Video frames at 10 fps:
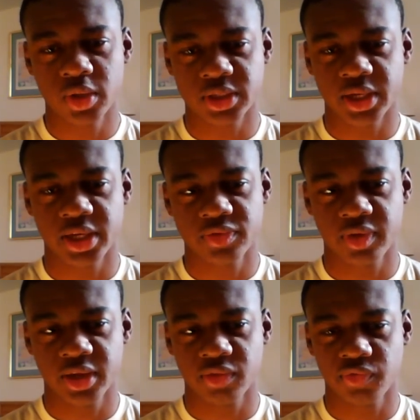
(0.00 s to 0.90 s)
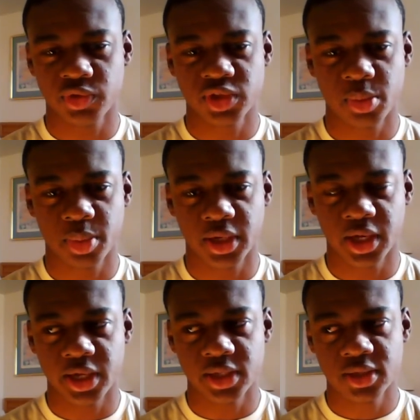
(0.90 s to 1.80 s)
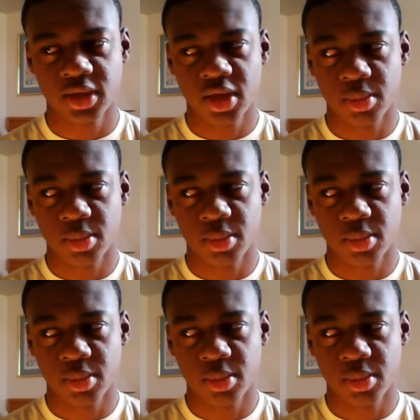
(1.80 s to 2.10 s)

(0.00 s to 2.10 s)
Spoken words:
because I guess for like the first couple of nights